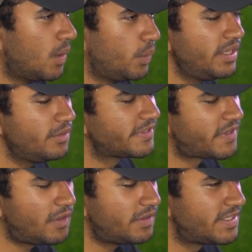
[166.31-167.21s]
We do
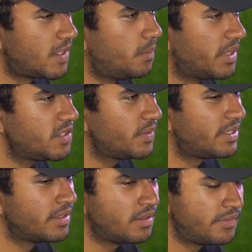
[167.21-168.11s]
so much with
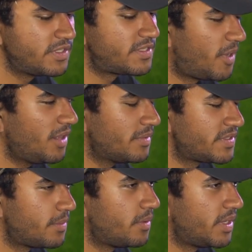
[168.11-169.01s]
small
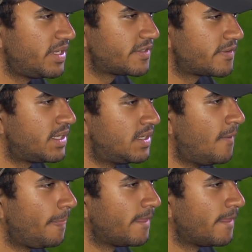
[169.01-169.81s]
sum of money as well.